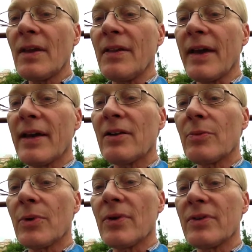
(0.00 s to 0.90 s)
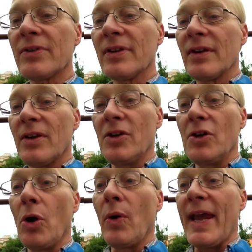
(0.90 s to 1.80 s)
they add the words,
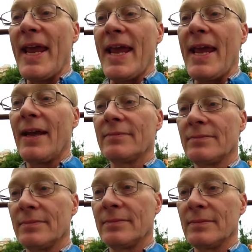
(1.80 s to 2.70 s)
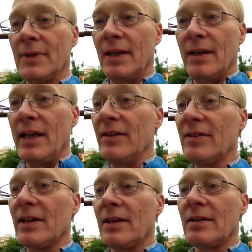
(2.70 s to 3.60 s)
no eh?
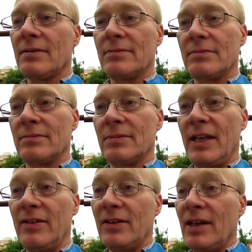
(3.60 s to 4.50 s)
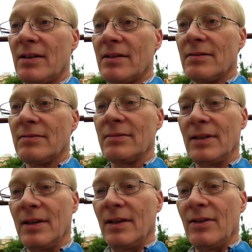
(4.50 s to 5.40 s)
isn't it? Isn't it?
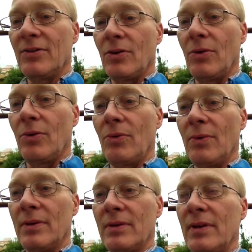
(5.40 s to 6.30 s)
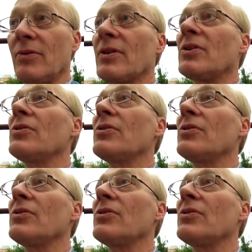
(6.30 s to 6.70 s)
So you can